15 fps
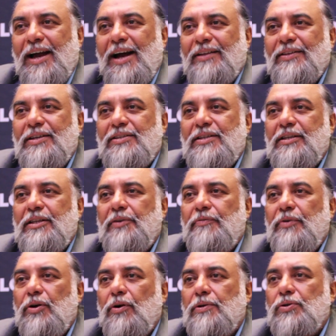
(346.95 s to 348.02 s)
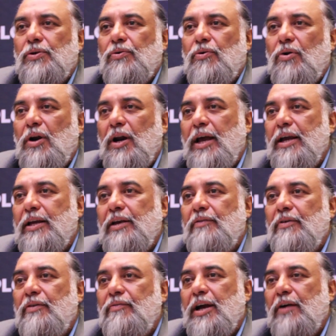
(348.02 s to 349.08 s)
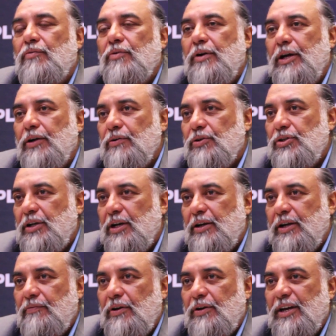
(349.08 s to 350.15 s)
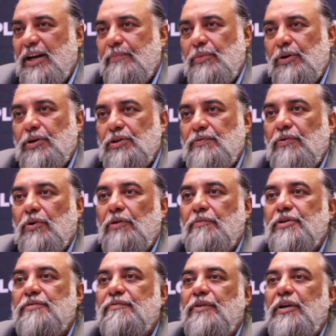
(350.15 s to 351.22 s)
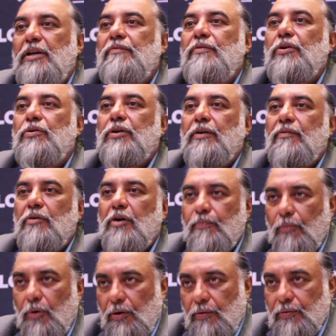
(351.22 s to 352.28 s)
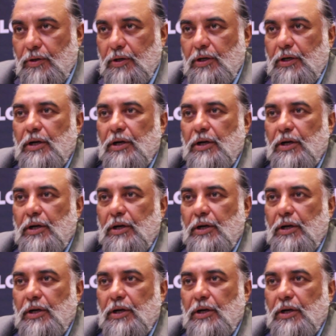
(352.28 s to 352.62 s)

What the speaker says: And they say that we also don't like it when we have to negotiate every time, because we always feel we could have got more.